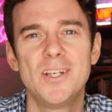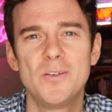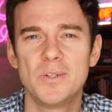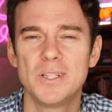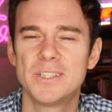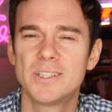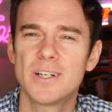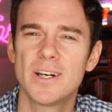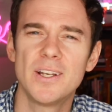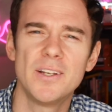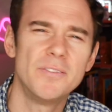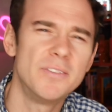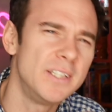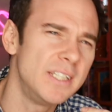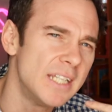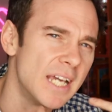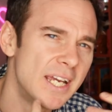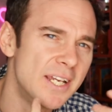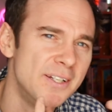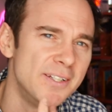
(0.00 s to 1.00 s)
which kind of
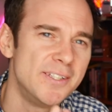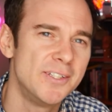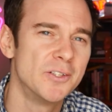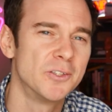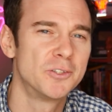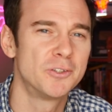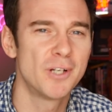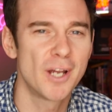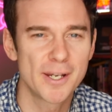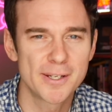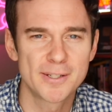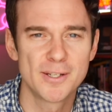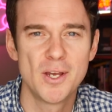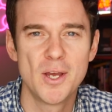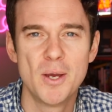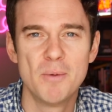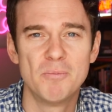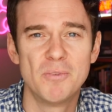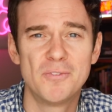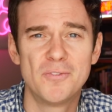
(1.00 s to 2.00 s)
gains your trust
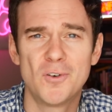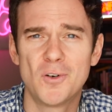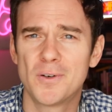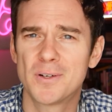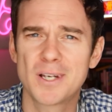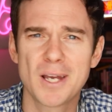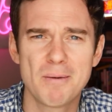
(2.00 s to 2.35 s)
before